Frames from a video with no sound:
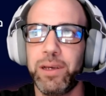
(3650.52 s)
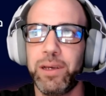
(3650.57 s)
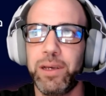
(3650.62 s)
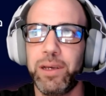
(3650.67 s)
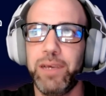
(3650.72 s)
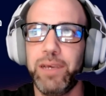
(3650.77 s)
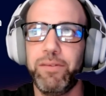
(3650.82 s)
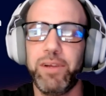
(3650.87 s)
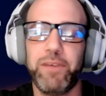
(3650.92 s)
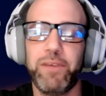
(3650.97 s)

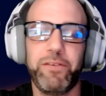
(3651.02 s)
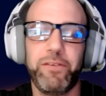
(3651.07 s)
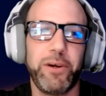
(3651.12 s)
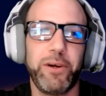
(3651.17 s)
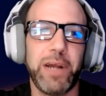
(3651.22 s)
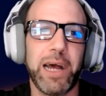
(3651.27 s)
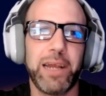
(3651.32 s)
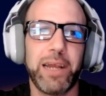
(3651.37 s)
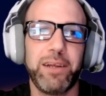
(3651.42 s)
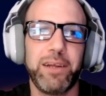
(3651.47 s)
even if you're
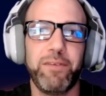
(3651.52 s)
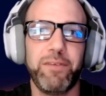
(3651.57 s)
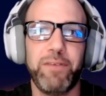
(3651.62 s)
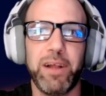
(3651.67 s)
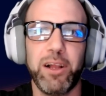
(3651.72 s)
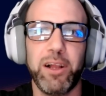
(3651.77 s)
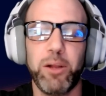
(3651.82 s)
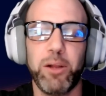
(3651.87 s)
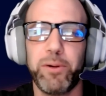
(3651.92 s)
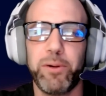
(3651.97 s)
not a
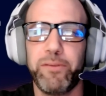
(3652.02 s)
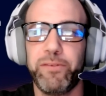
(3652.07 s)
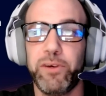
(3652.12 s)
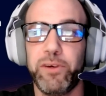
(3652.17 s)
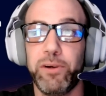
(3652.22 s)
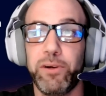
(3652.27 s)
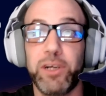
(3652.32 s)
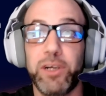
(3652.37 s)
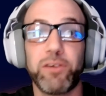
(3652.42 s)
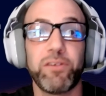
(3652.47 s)
developer, if
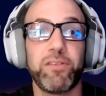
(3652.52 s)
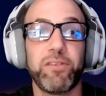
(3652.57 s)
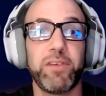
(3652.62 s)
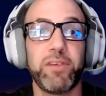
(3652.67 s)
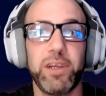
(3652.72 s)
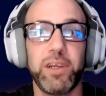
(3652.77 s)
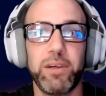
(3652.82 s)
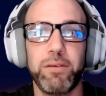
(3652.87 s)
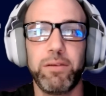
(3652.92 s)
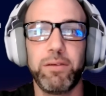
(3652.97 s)
you're
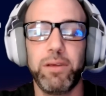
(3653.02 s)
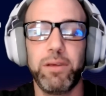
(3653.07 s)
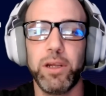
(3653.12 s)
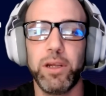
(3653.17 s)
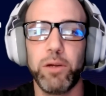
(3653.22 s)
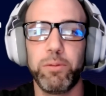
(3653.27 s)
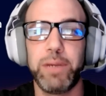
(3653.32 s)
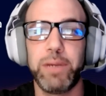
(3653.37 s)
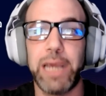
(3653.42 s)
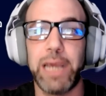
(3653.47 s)
interested in,
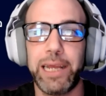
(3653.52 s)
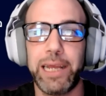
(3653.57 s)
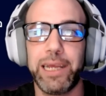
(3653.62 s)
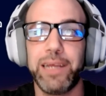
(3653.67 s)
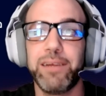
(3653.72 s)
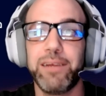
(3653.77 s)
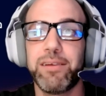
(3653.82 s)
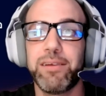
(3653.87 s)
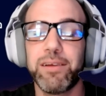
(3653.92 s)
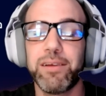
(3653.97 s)
getting
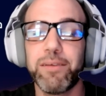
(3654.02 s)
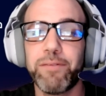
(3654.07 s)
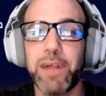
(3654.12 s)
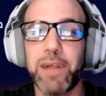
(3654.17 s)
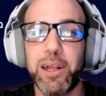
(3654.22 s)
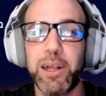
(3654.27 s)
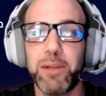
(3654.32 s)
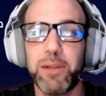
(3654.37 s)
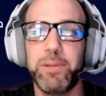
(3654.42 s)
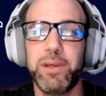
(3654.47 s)
into
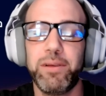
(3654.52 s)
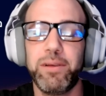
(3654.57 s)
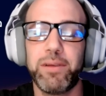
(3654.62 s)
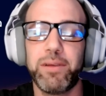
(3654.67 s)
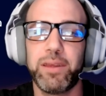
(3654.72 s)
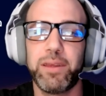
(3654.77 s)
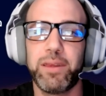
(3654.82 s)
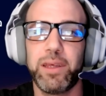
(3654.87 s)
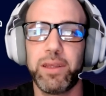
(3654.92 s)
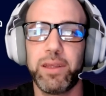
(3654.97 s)
development,
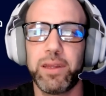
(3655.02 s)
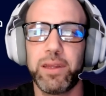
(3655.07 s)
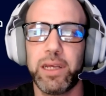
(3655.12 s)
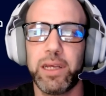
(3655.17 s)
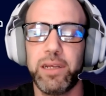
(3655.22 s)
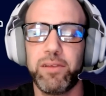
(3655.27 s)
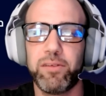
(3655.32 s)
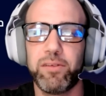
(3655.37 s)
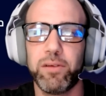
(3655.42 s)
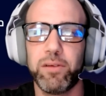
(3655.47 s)
I think
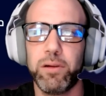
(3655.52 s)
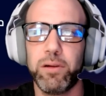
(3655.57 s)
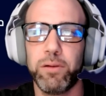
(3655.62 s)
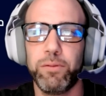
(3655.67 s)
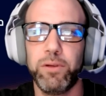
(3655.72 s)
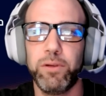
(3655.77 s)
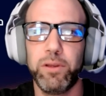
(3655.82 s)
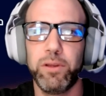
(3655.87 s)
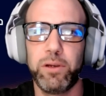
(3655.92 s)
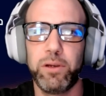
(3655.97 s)
that it's a
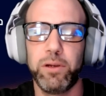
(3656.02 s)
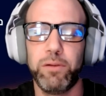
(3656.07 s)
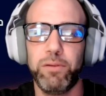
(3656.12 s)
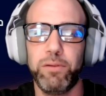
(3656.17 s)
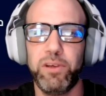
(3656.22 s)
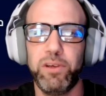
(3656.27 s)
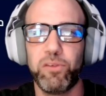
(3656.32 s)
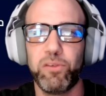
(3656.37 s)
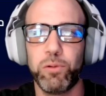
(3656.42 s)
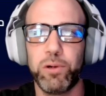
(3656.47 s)
really good
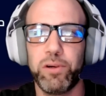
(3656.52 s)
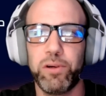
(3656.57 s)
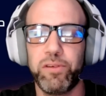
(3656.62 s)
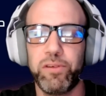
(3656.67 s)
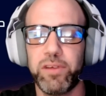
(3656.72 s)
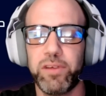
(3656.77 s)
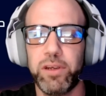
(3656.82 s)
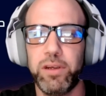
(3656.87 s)
resource.